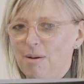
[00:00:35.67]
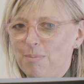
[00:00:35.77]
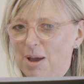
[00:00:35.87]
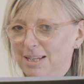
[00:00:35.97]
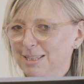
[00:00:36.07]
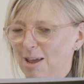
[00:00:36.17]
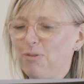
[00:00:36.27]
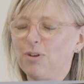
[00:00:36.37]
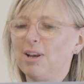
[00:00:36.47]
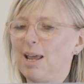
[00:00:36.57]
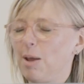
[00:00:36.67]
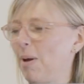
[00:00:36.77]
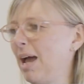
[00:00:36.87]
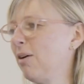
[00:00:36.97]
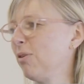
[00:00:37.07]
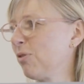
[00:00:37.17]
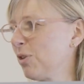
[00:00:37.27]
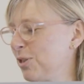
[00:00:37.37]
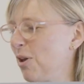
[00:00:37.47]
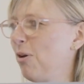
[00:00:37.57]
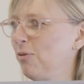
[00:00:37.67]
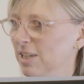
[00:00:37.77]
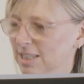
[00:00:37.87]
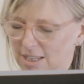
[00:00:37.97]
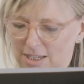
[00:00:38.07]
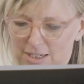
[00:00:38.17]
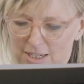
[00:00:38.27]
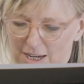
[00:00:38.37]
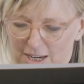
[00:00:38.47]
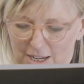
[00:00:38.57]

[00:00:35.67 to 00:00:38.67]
Mine is definitely about the surface and